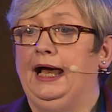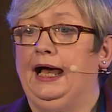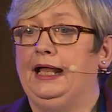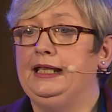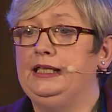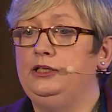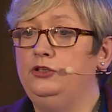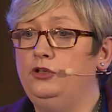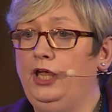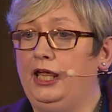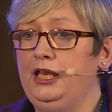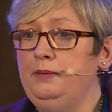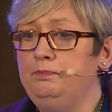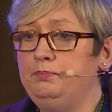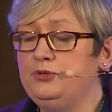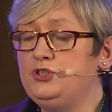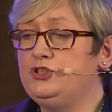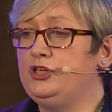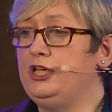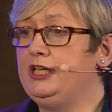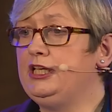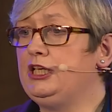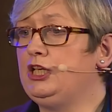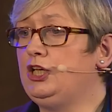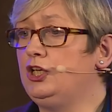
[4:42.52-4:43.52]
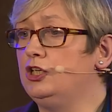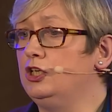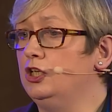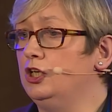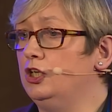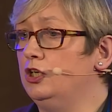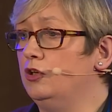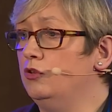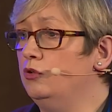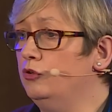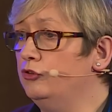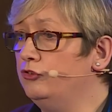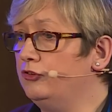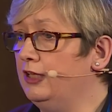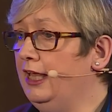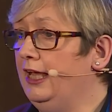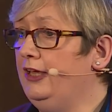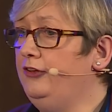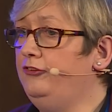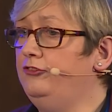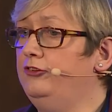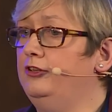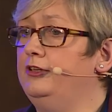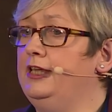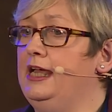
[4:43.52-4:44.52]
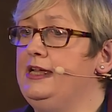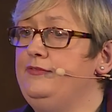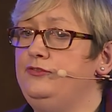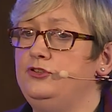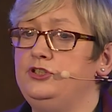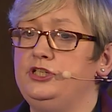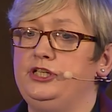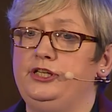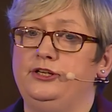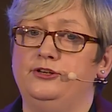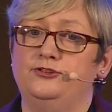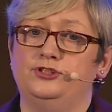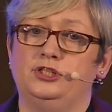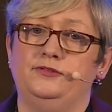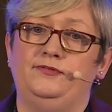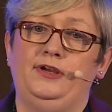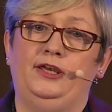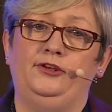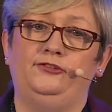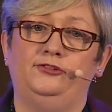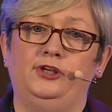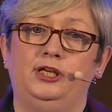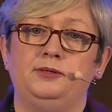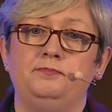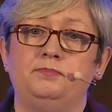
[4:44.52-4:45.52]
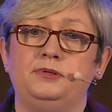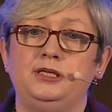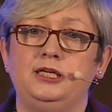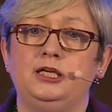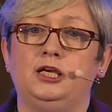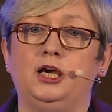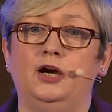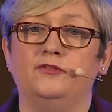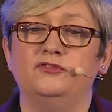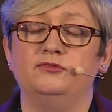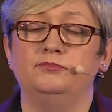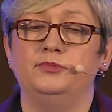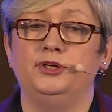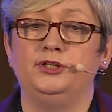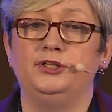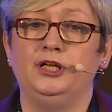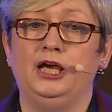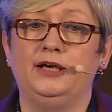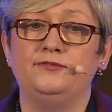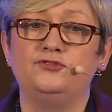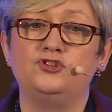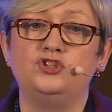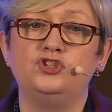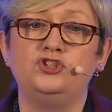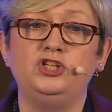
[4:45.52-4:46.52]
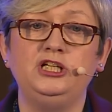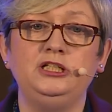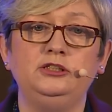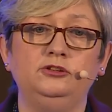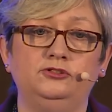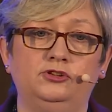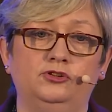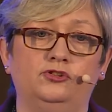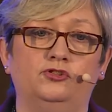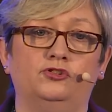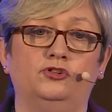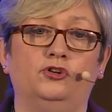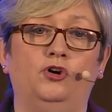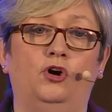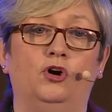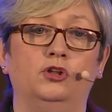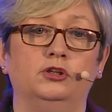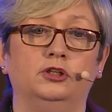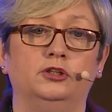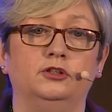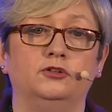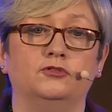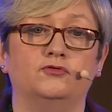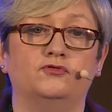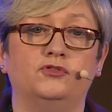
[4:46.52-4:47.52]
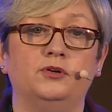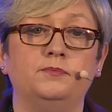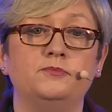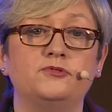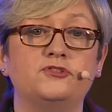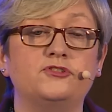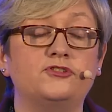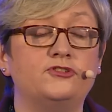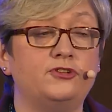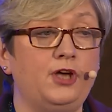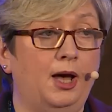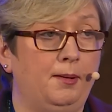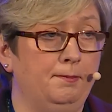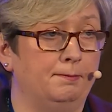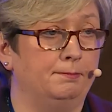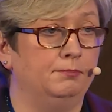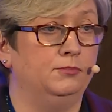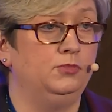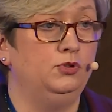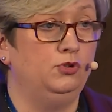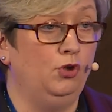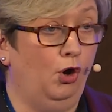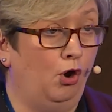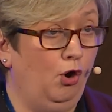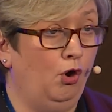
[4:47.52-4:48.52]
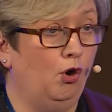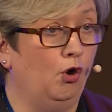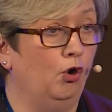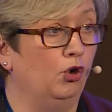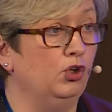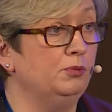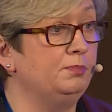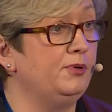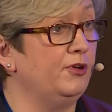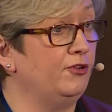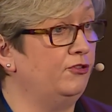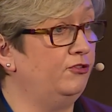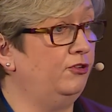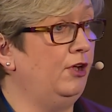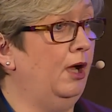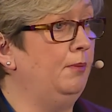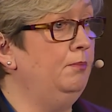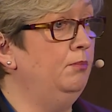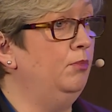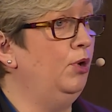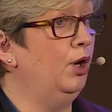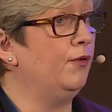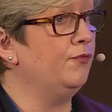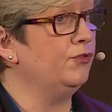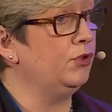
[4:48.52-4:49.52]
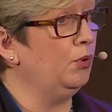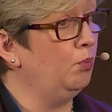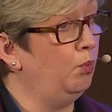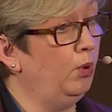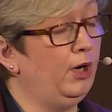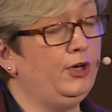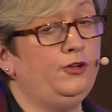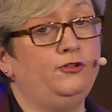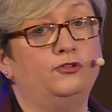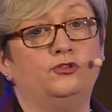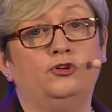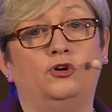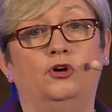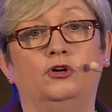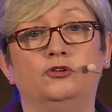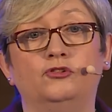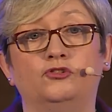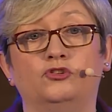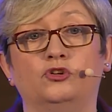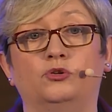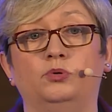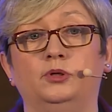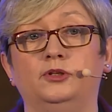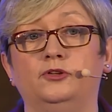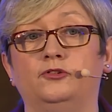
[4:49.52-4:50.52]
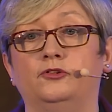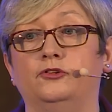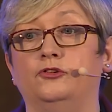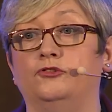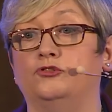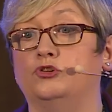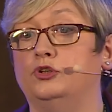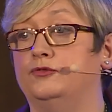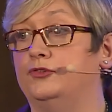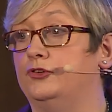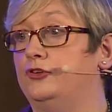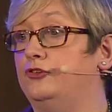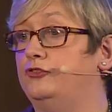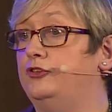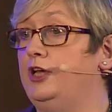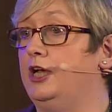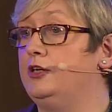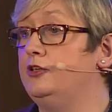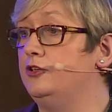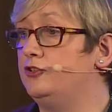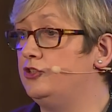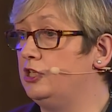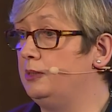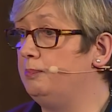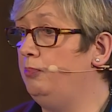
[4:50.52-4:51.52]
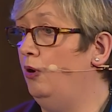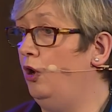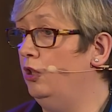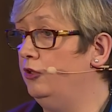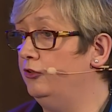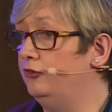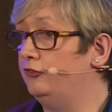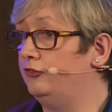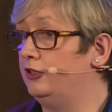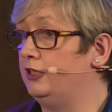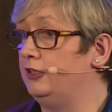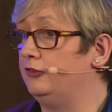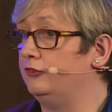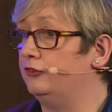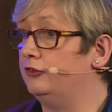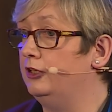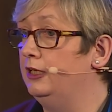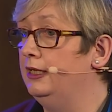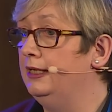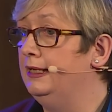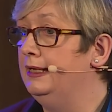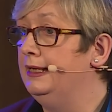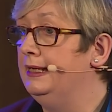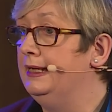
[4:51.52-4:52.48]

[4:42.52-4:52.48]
And in particular, those last 11 years of SNP government have shielded Scotland from some, not all, but some of the worst consequences of austerity policies.